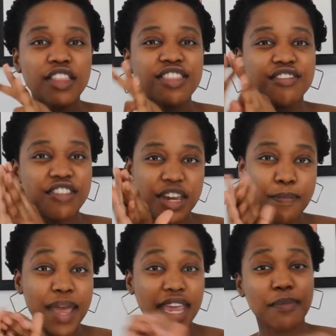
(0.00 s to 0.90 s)
three
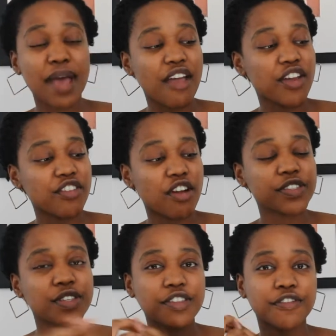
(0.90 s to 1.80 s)
main paragraphs
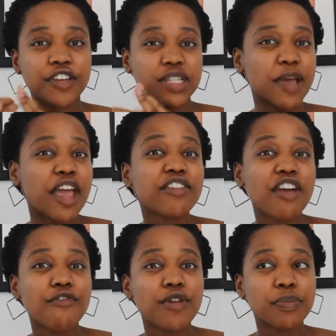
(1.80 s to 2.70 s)
so the first
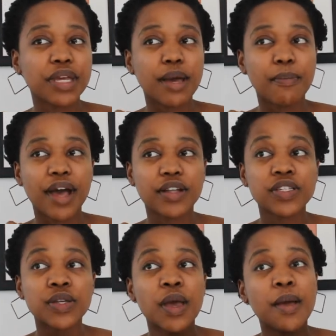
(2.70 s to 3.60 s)
paragraph would be about